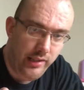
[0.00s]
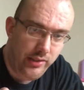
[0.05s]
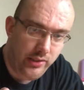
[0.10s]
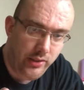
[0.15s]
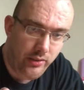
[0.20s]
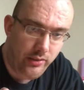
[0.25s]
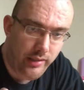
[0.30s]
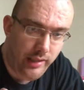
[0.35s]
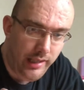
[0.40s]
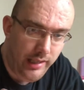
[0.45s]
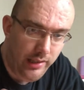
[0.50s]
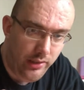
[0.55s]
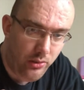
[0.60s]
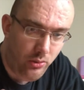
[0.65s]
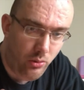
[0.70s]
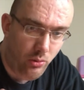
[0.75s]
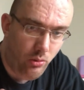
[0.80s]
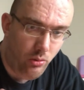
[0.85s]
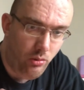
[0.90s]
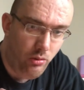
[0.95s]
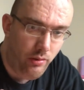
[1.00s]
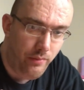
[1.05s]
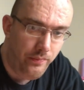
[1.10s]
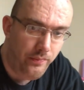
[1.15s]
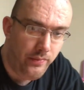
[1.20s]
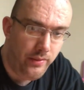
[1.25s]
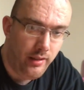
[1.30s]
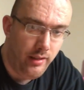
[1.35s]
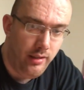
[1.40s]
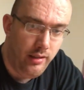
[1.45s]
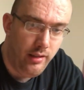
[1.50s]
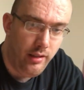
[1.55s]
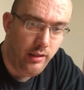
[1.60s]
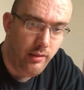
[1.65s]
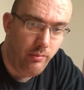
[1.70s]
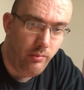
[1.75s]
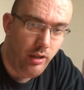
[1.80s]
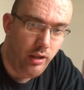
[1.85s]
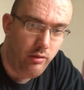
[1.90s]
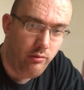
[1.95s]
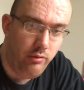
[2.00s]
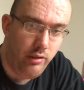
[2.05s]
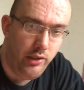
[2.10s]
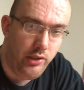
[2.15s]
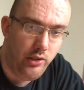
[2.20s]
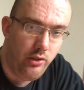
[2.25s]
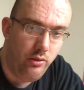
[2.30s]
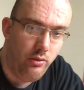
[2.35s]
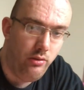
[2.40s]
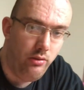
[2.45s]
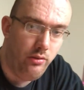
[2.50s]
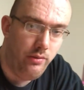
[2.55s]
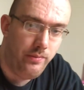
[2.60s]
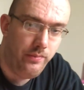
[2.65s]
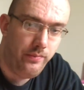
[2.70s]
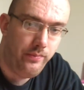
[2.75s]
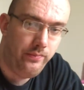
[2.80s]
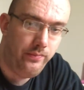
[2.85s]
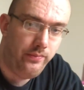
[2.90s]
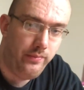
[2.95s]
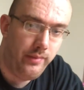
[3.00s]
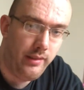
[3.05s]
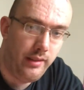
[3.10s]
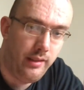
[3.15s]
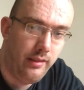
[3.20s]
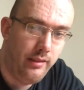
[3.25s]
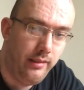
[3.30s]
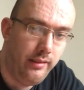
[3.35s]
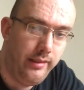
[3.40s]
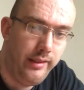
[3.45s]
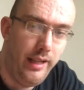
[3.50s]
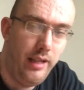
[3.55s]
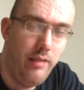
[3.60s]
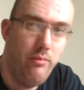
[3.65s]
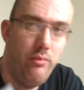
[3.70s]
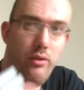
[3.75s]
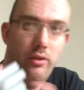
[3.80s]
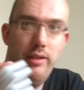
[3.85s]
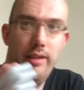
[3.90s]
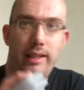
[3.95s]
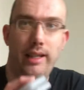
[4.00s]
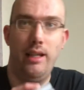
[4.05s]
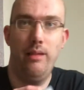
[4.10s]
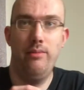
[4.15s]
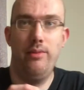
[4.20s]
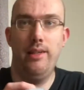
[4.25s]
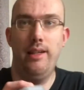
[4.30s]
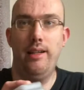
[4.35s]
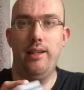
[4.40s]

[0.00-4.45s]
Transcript: So that is all of my original Game Boy games there.